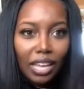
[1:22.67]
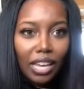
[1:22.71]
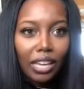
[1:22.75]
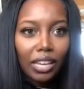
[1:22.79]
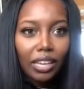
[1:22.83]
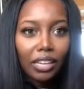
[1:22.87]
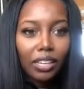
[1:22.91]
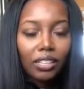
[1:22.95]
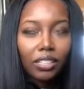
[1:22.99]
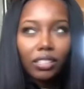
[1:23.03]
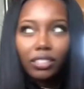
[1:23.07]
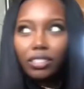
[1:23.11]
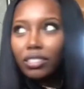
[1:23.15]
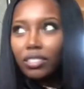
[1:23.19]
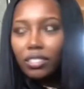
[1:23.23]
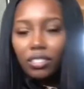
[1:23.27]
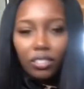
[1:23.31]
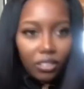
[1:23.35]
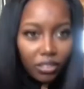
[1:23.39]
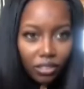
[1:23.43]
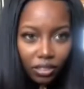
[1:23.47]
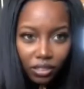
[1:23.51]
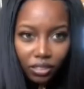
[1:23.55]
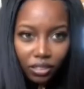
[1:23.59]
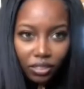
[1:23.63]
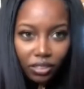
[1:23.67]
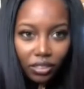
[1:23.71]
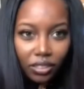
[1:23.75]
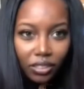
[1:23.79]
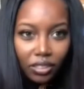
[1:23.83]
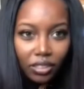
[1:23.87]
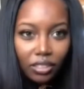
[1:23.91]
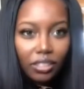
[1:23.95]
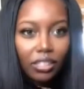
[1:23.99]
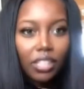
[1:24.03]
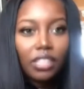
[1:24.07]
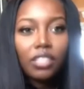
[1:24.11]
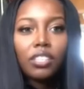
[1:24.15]
Like,
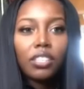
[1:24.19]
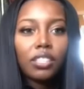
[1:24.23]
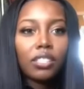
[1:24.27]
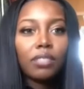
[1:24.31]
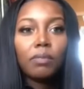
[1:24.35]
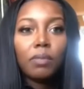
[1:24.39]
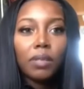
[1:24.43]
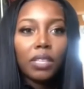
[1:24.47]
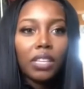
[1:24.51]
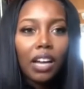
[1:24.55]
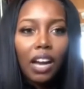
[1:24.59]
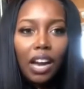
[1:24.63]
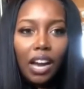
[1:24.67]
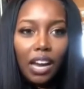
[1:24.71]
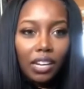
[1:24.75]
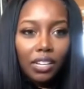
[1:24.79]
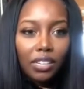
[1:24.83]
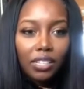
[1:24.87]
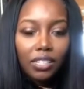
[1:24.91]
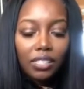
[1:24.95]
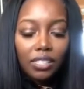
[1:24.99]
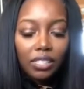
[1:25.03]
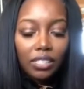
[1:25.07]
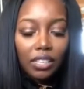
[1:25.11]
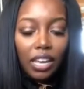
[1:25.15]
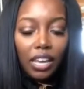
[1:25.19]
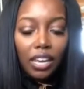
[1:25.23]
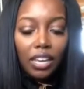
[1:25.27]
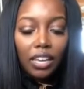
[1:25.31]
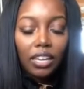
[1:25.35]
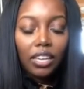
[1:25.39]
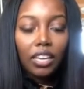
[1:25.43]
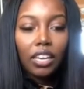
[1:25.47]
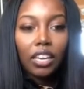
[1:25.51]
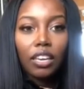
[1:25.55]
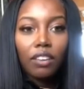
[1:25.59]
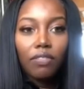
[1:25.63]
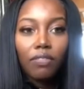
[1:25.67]
let's just be honest.
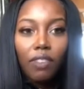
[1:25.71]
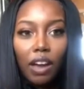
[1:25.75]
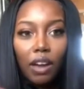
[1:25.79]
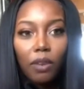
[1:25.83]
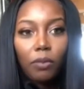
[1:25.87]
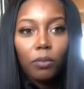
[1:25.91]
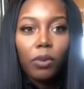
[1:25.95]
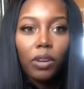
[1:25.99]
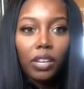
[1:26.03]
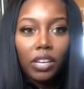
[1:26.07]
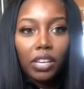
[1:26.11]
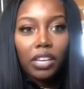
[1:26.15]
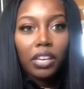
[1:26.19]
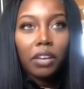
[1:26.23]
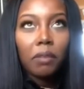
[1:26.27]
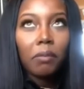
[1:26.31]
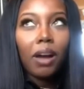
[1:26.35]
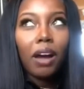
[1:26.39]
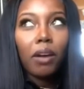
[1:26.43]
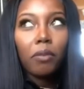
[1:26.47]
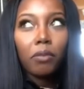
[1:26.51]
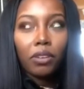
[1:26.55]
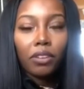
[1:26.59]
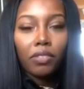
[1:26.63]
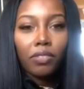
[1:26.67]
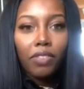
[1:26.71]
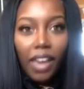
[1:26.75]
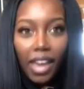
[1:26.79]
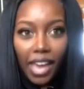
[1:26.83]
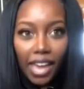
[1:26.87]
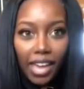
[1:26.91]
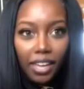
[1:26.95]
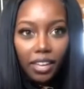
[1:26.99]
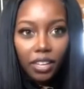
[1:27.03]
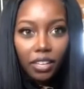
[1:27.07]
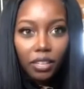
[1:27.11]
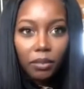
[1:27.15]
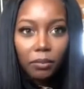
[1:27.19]
Like, if I wanted him, I would have
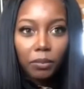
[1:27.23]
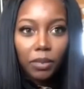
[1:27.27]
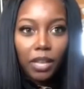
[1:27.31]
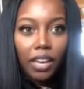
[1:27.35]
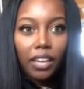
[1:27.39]
had him.